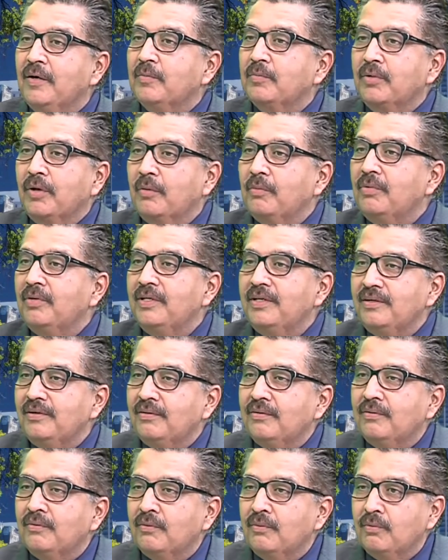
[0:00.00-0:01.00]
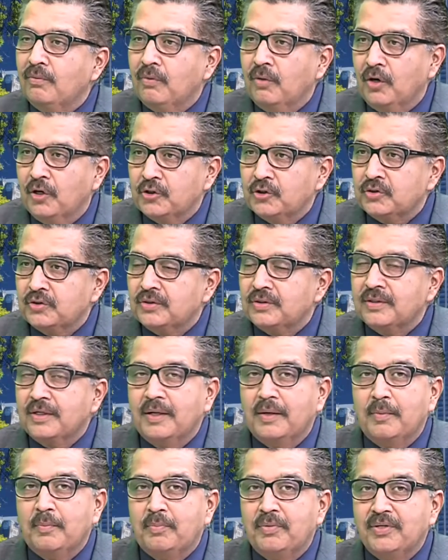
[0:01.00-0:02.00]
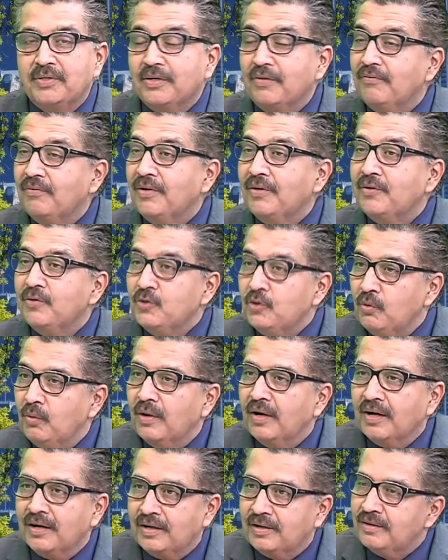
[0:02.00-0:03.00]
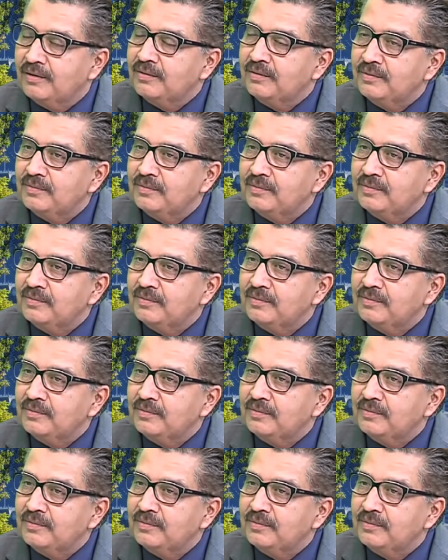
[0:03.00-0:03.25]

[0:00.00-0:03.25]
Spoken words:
probably was present when you were a kid.